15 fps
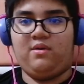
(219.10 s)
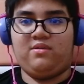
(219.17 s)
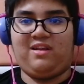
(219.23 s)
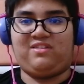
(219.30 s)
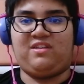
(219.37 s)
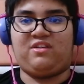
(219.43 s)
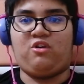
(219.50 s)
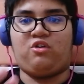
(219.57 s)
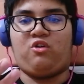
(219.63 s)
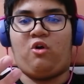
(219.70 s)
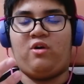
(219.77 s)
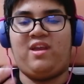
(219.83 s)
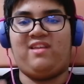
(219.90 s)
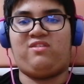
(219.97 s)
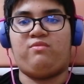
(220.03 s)
Just a go
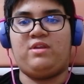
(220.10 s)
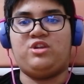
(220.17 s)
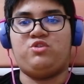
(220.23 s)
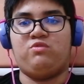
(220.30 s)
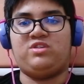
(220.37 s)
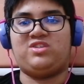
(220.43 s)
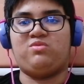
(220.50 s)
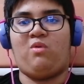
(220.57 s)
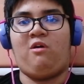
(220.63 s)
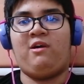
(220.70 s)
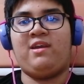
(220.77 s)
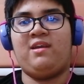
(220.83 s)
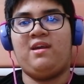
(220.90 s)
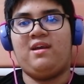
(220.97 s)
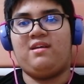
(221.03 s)
he sweet Juice
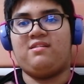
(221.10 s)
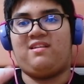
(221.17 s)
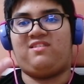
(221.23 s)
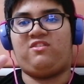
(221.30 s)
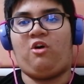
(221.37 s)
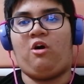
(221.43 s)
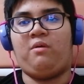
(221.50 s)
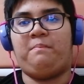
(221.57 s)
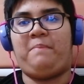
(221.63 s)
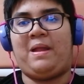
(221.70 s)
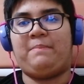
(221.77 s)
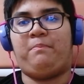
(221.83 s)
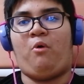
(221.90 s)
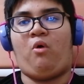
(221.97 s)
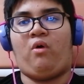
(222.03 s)
WRLD, the song
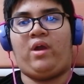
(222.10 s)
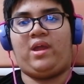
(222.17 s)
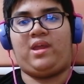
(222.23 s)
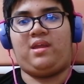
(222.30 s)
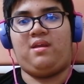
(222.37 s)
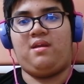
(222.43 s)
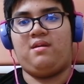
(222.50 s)
Bad Boy.